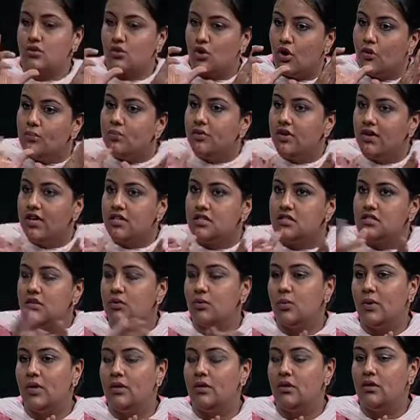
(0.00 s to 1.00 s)
comprehensive
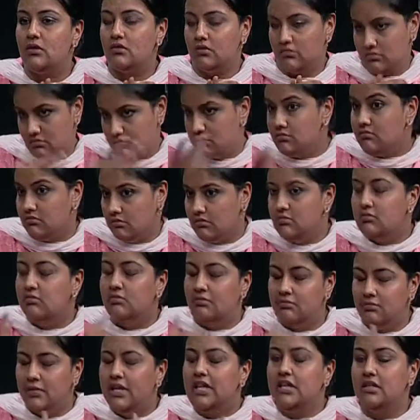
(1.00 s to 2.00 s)

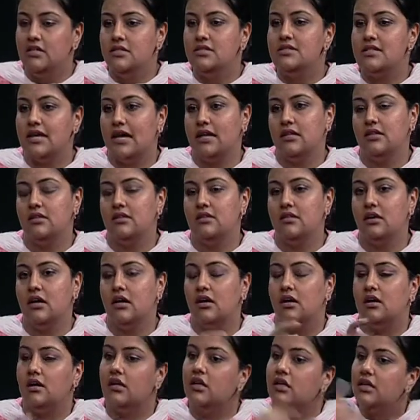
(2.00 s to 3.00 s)
means, and
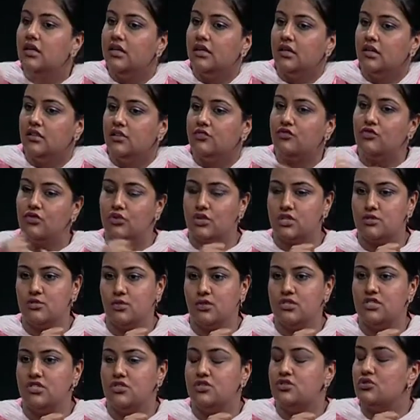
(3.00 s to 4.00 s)
earlier the focus
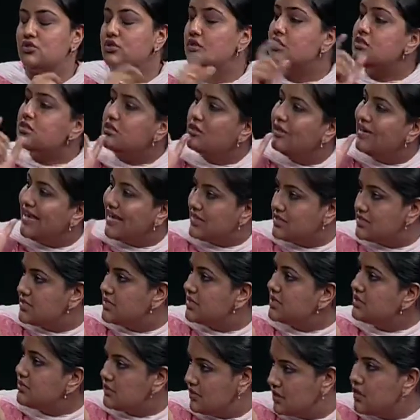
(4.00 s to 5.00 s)
was just on the
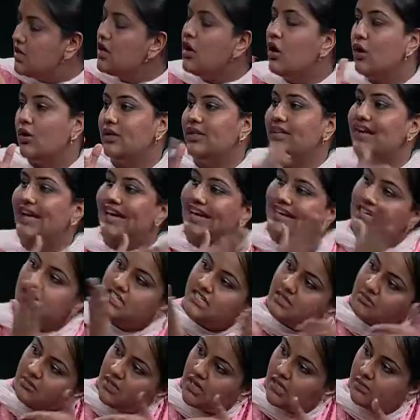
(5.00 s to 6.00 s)
scholastic or the
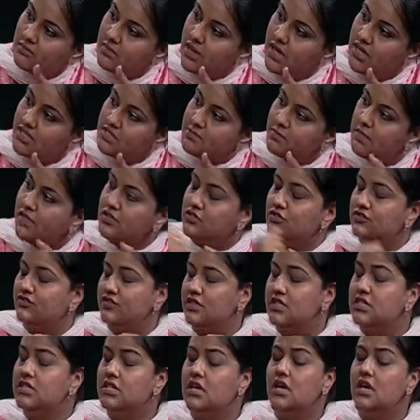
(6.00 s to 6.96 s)
academic aspect of it,